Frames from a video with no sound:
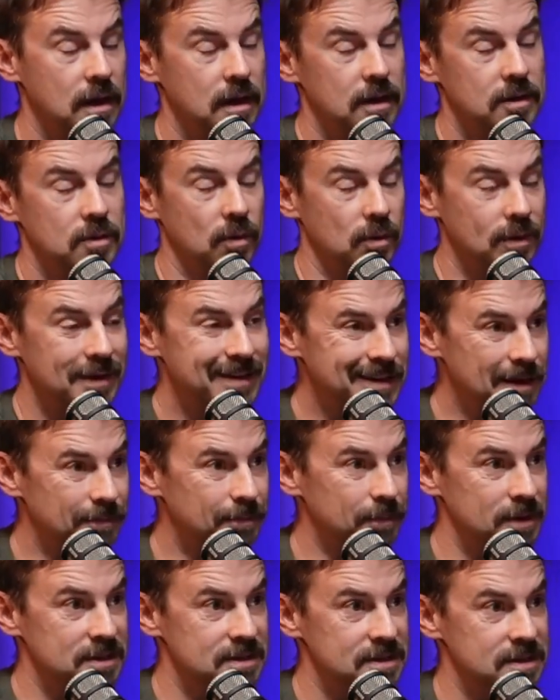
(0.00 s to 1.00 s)
The only
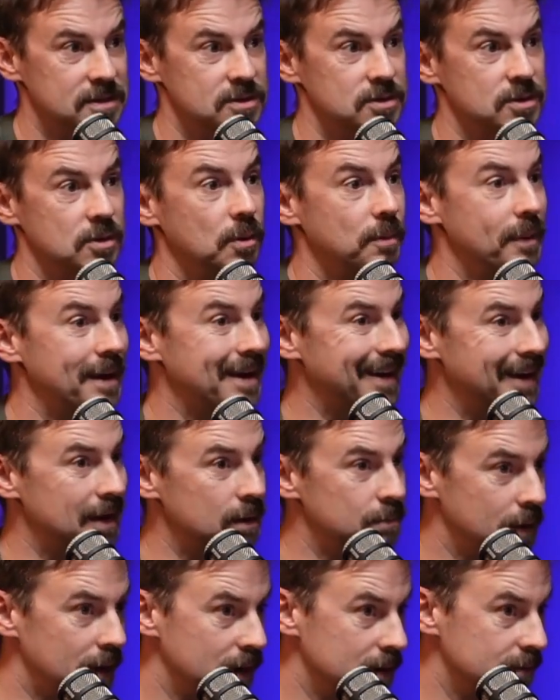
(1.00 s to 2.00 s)
difference is you don't make any
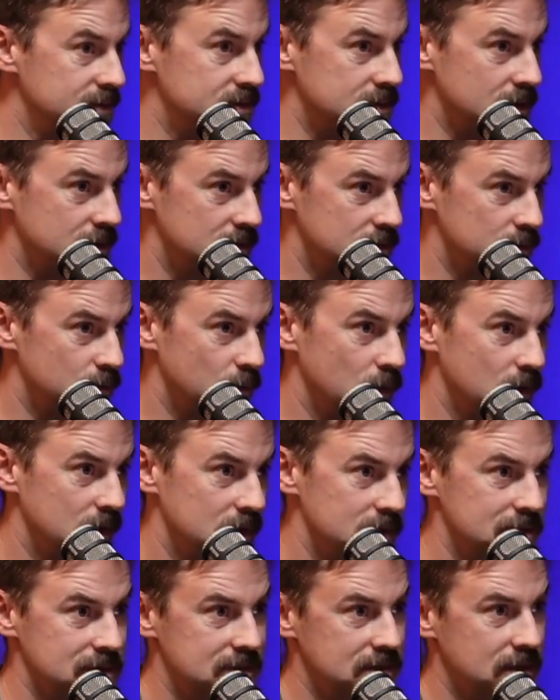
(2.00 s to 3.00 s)
payments on this
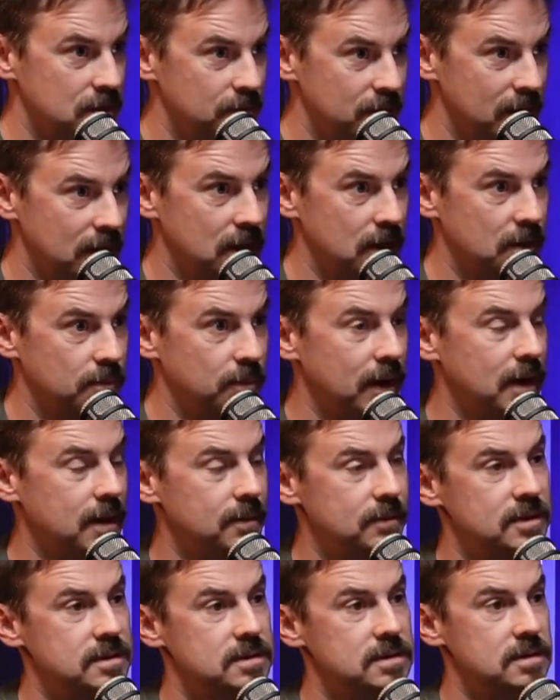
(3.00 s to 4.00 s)
mortgage. Instead of making
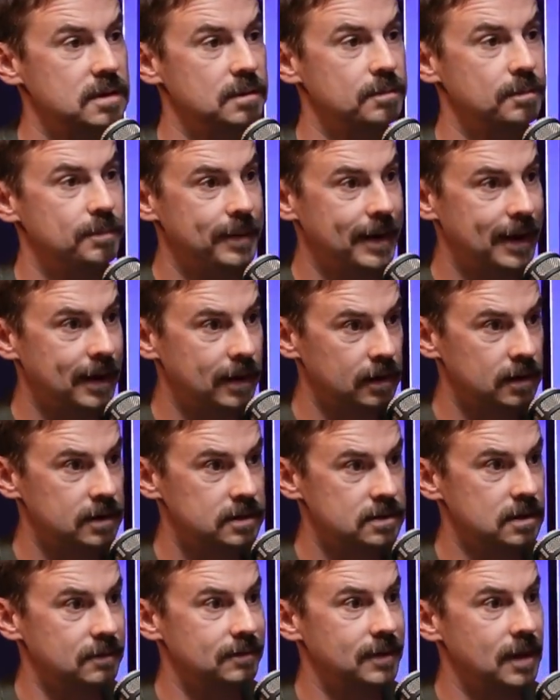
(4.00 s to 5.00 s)
payments, the
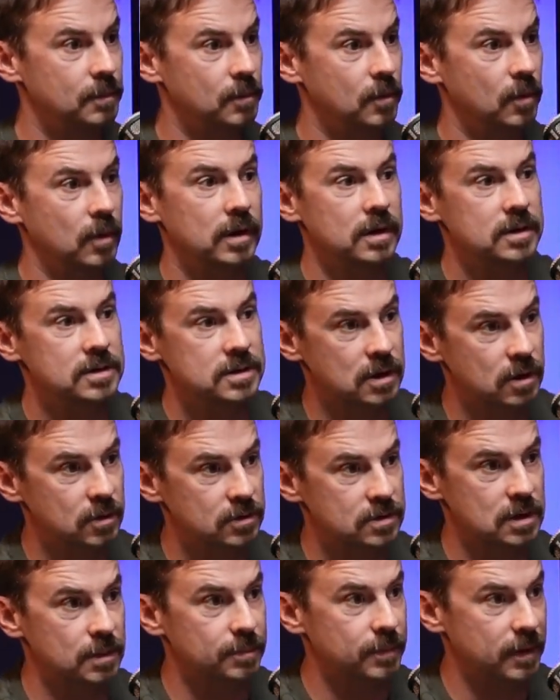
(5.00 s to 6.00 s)
balance of that mortgage
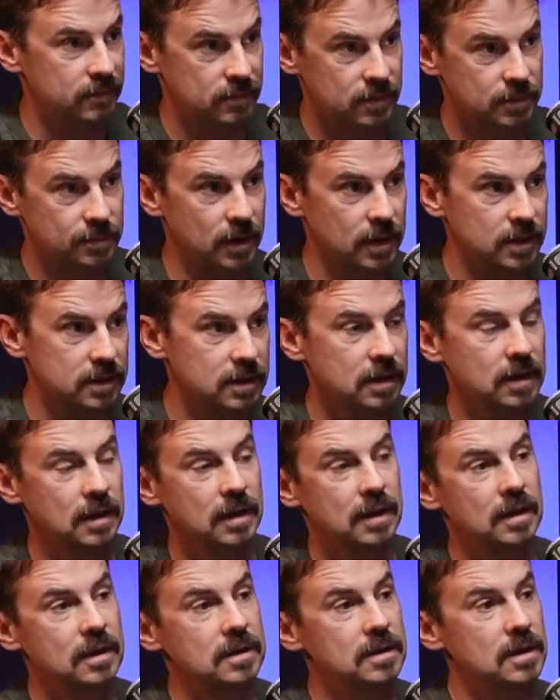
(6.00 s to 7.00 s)
goes up every month,
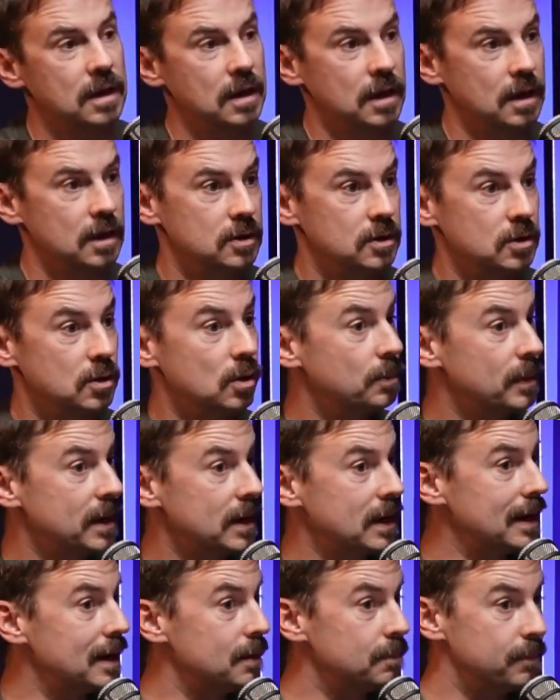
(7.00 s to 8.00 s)
and you don't
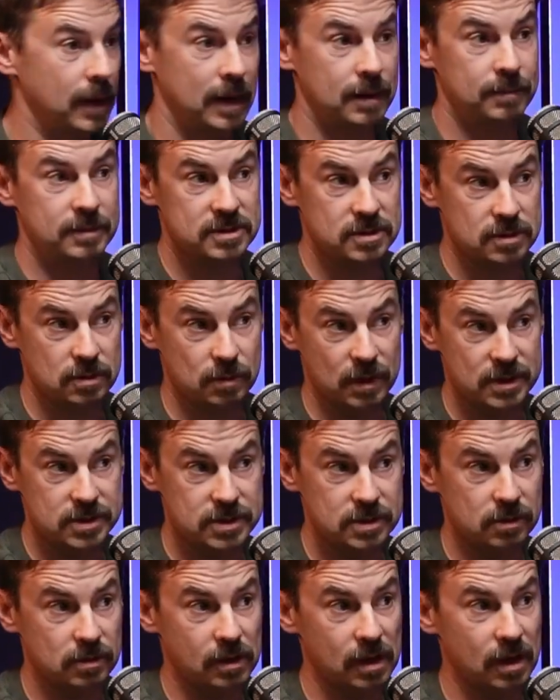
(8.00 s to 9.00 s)
make any payments the
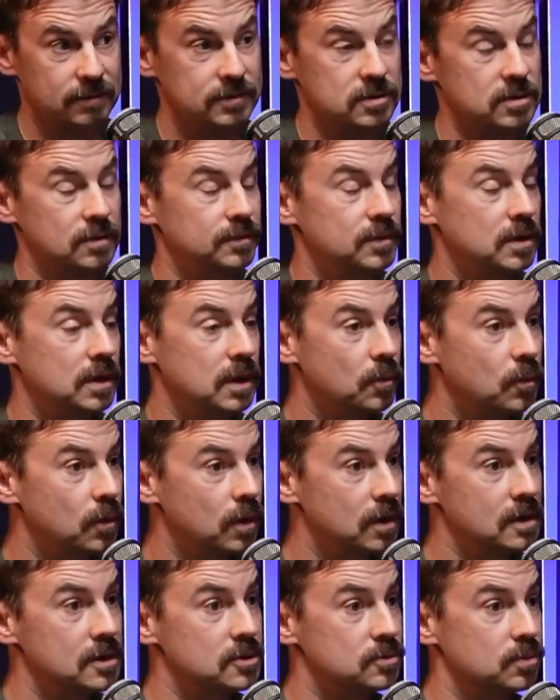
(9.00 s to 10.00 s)
rest of your life. So if you get
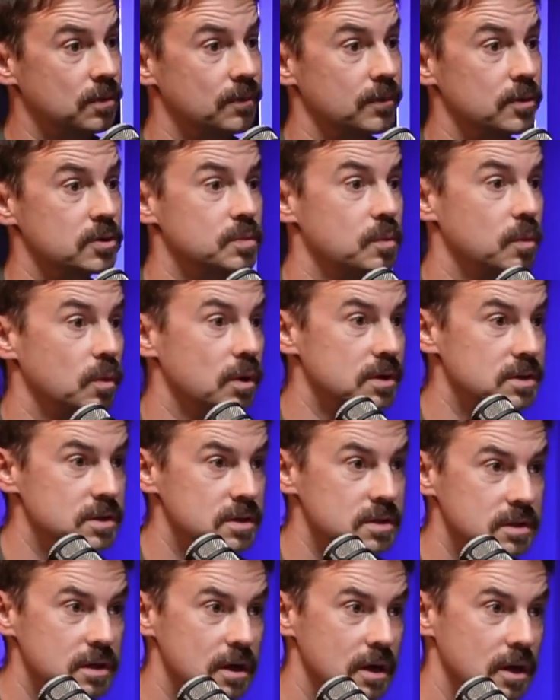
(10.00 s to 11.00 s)
one of these reverse
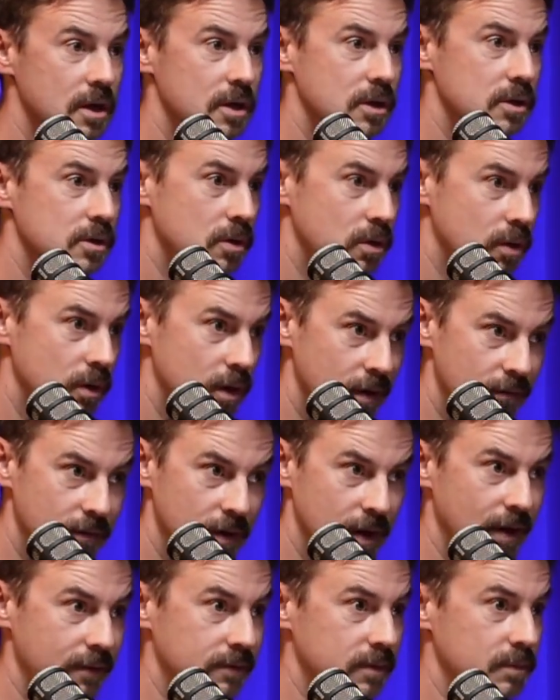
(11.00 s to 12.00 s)
mortgages, you don't
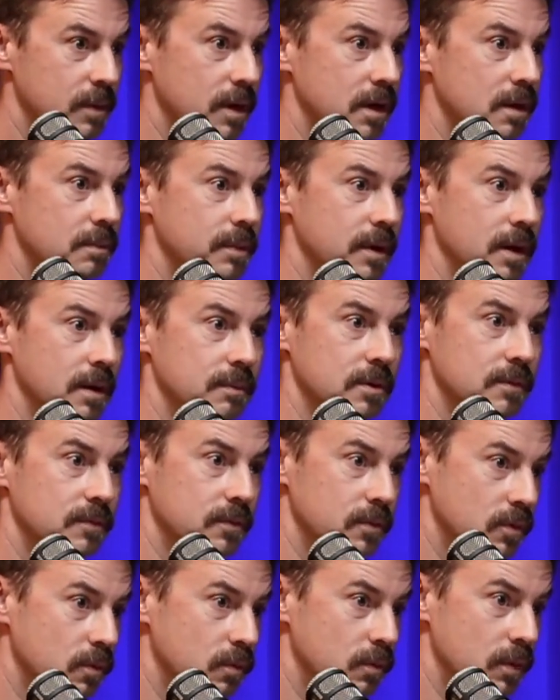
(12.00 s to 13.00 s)
ever have to make a payment
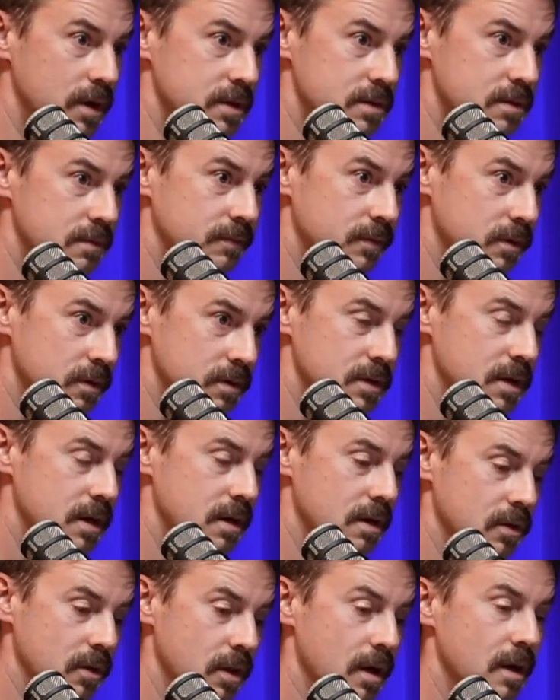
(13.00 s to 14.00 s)
for the rest of your
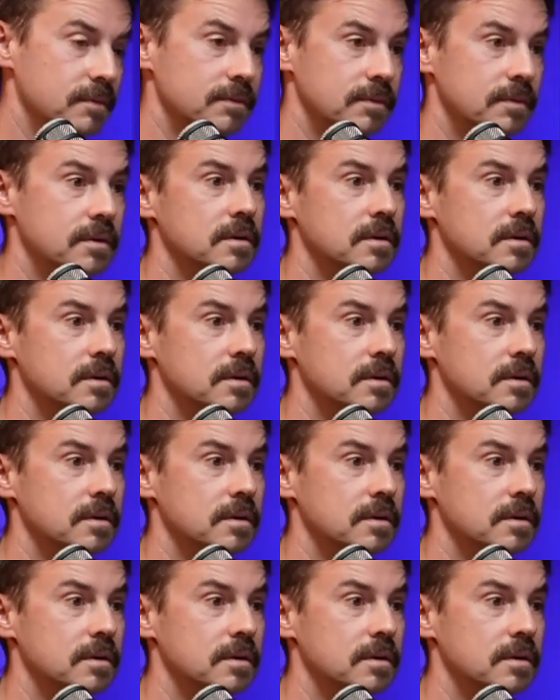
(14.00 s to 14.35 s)
entire life.